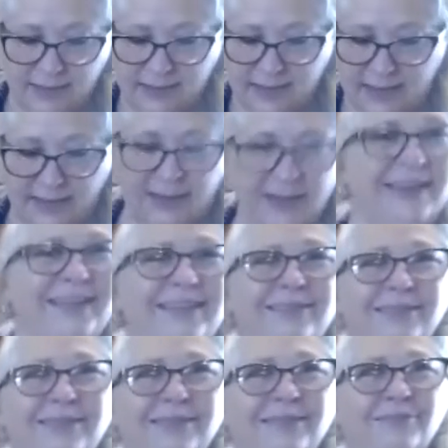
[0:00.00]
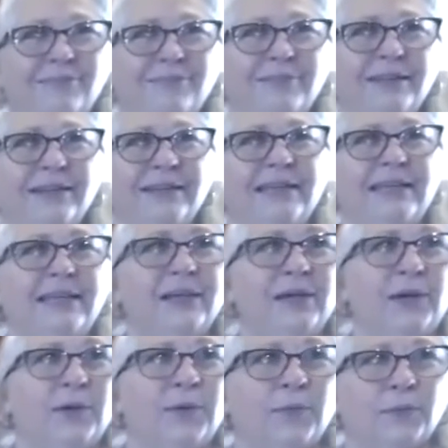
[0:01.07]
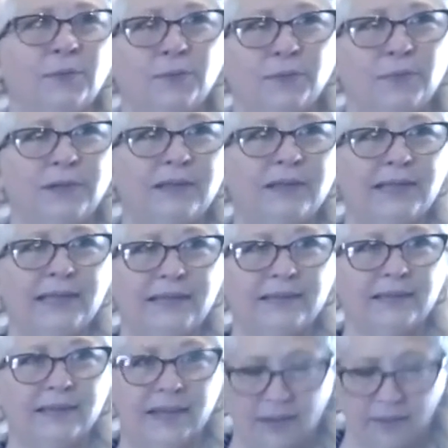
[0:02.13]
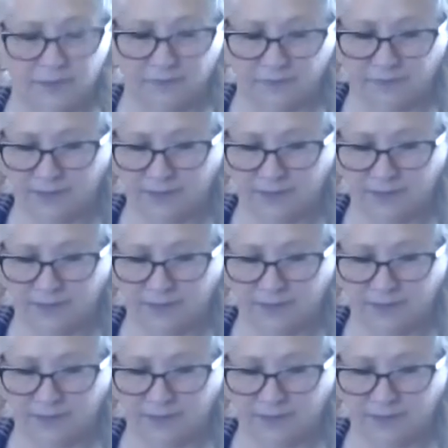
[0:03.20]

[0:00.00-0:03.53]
that. I really, really love